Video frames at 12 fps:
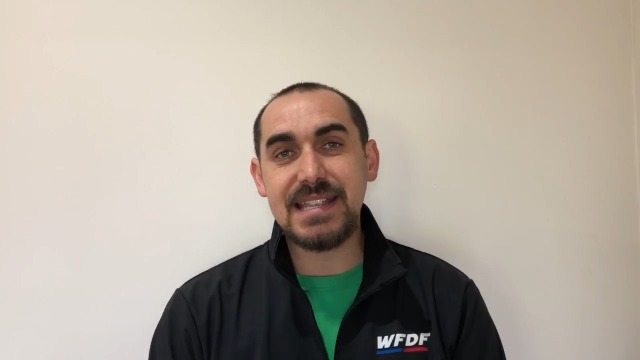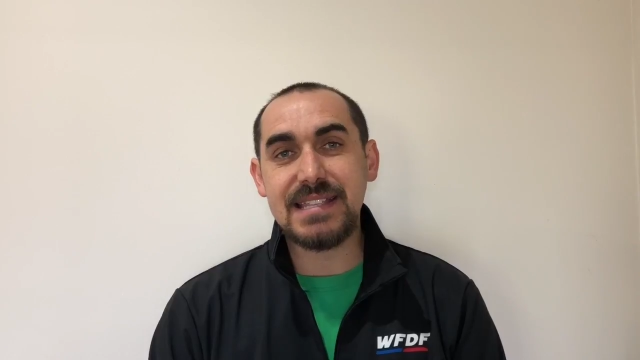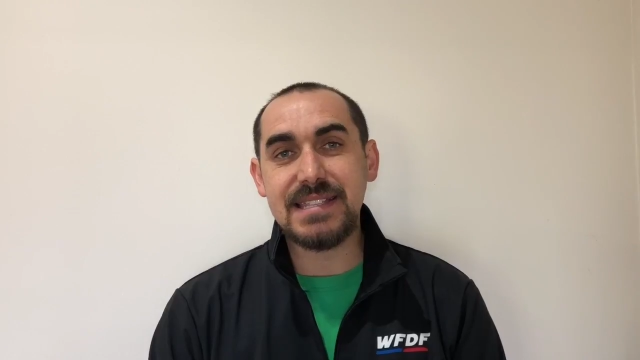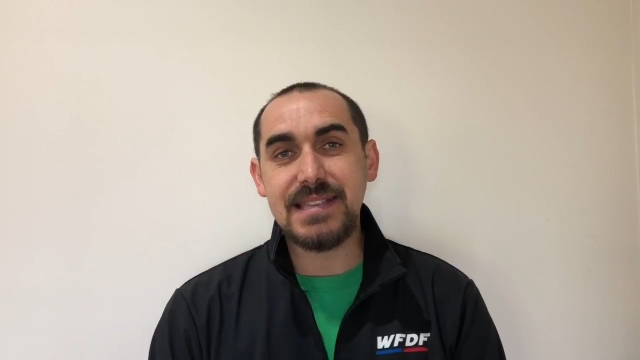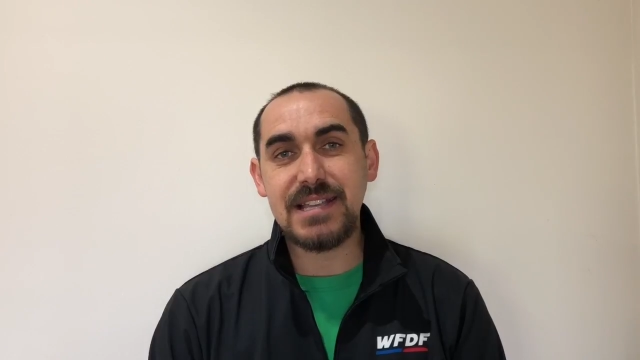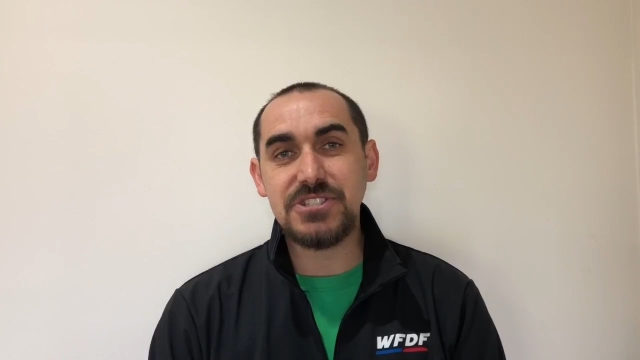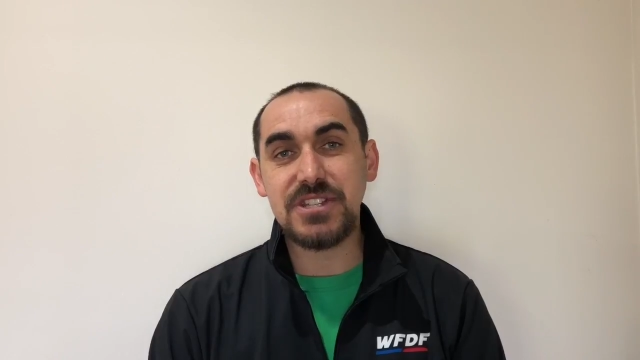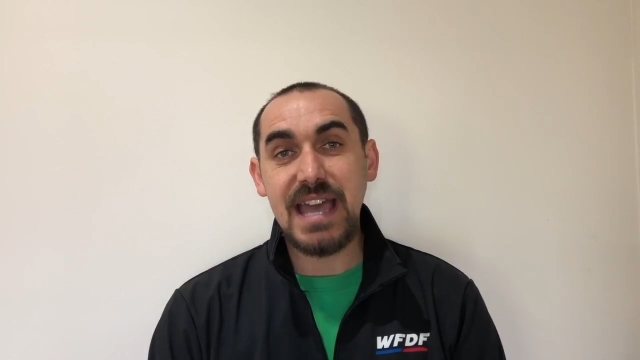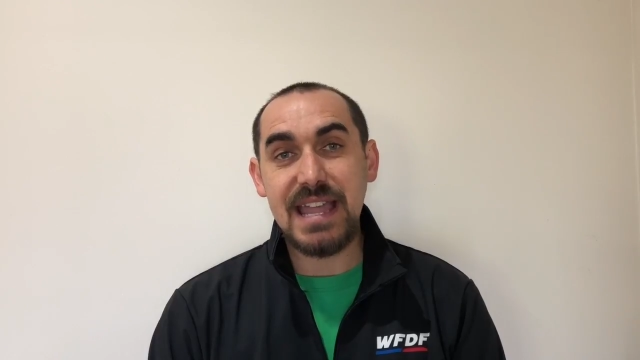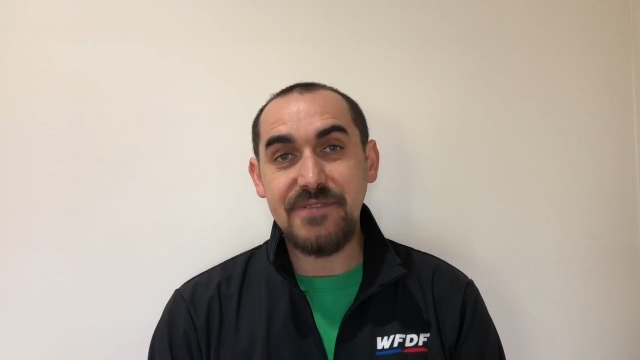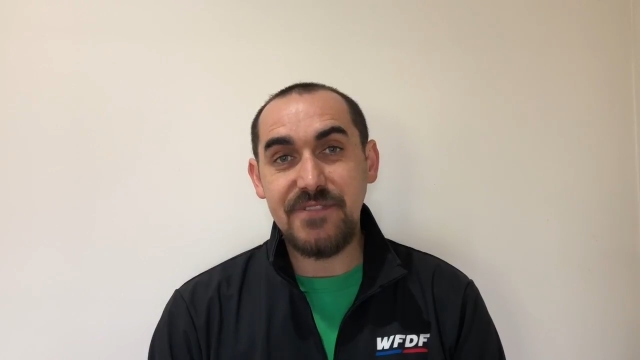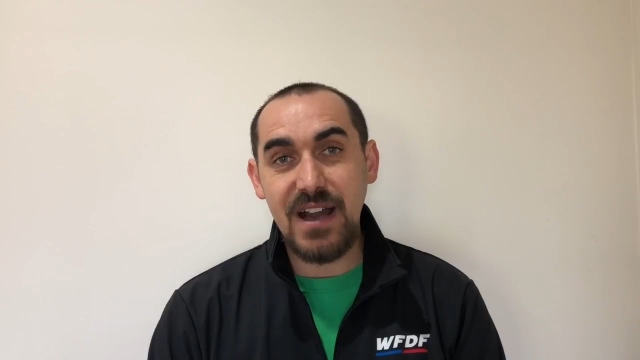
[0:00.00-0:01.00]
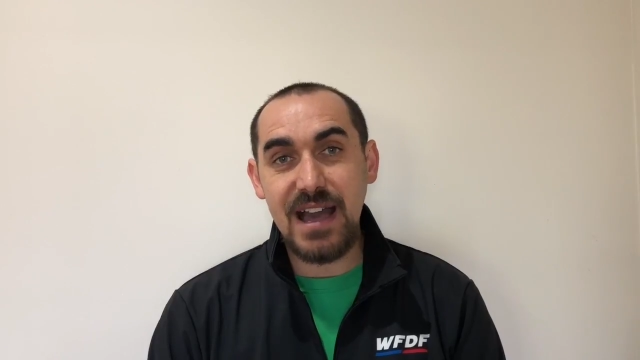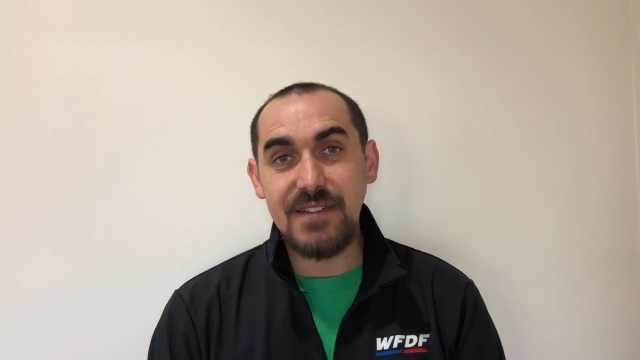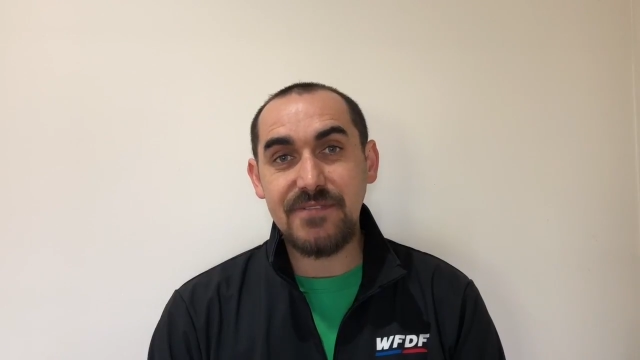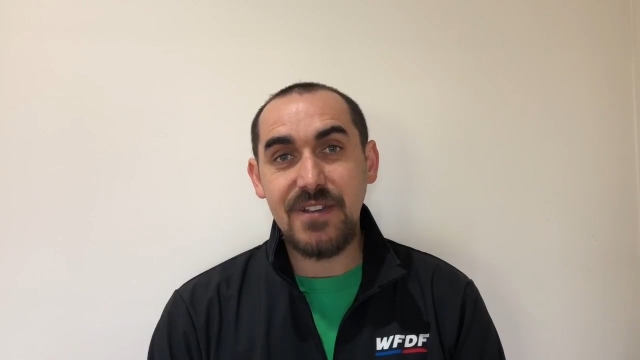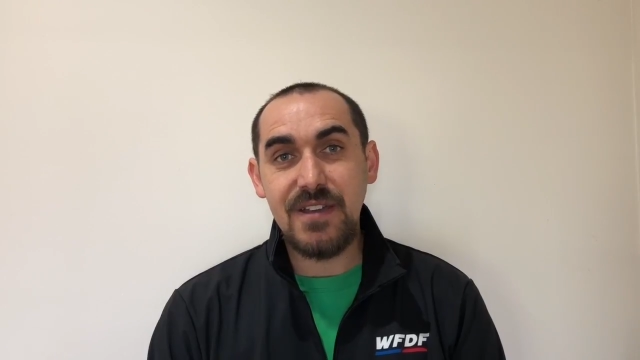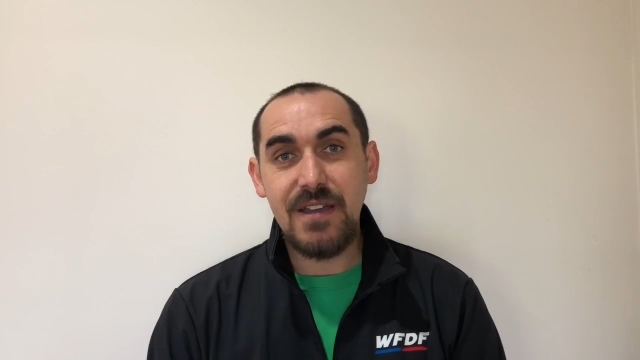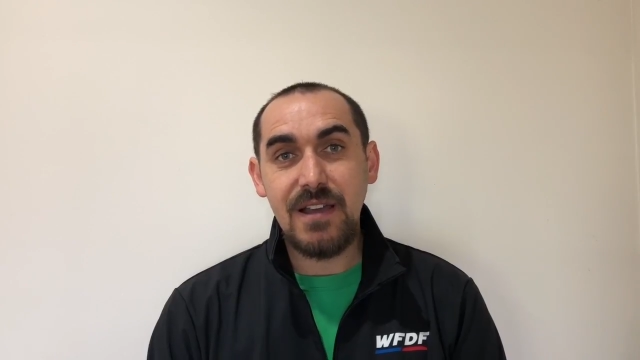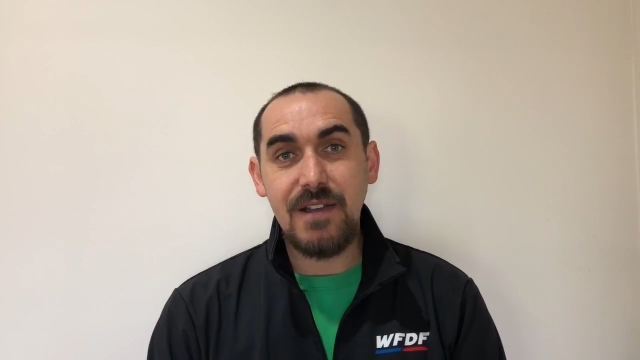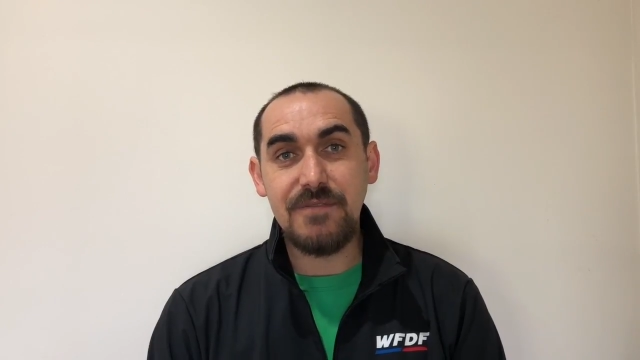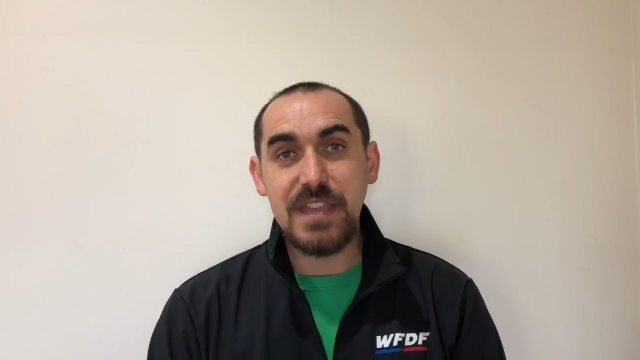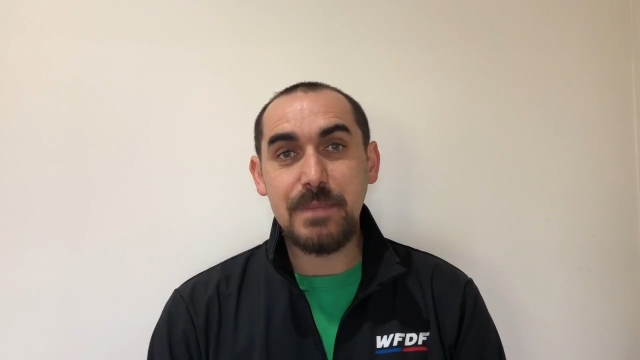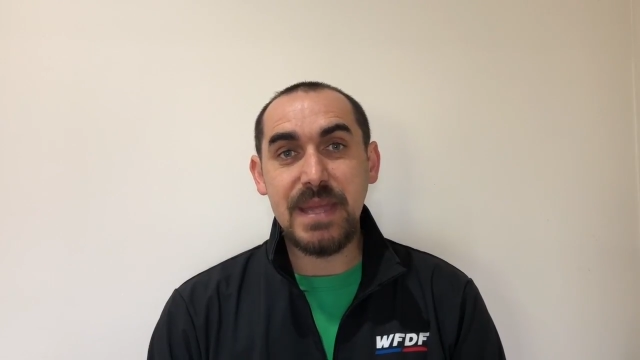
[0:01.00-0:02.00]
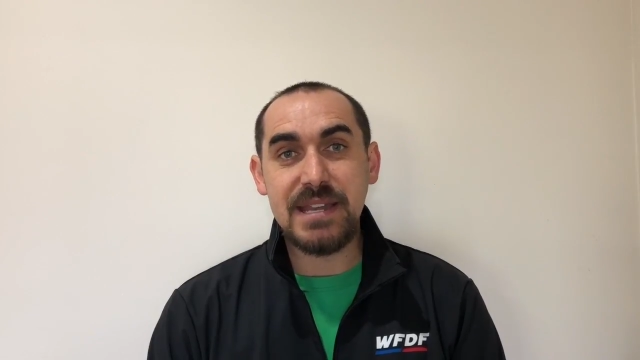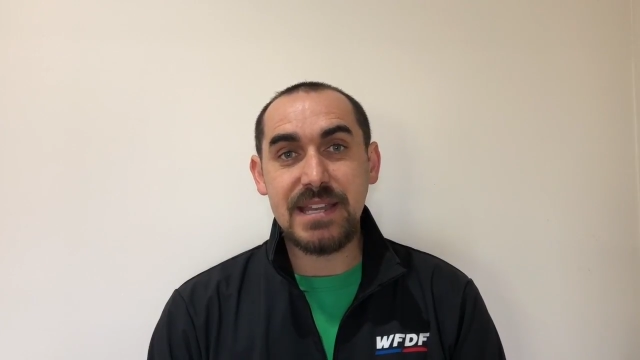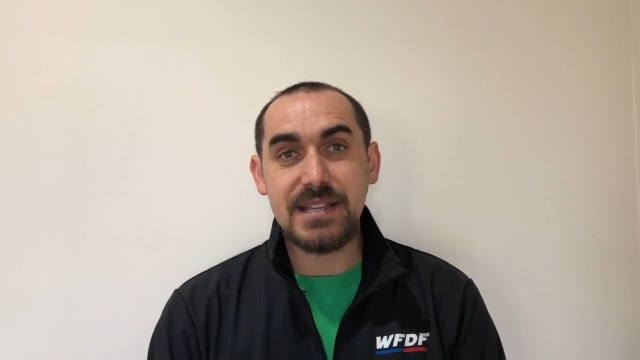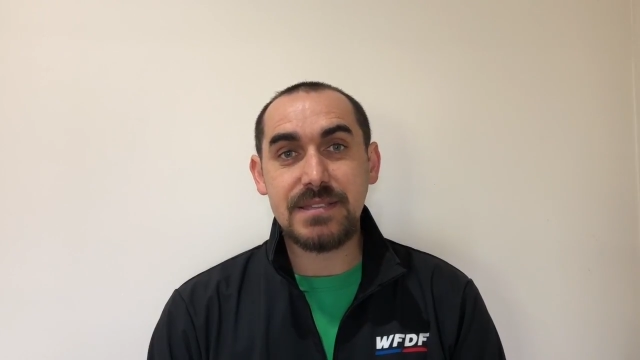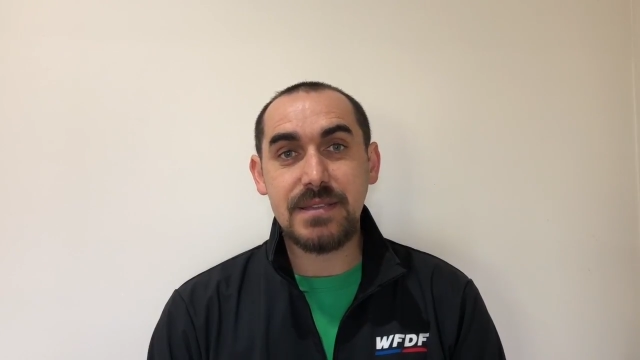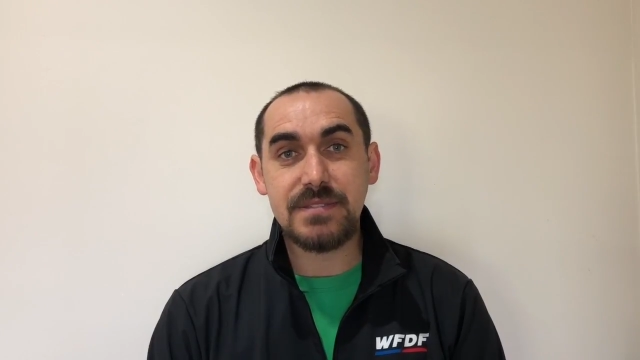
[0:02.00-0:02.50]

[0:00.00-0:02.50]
in section A5 of the appendix.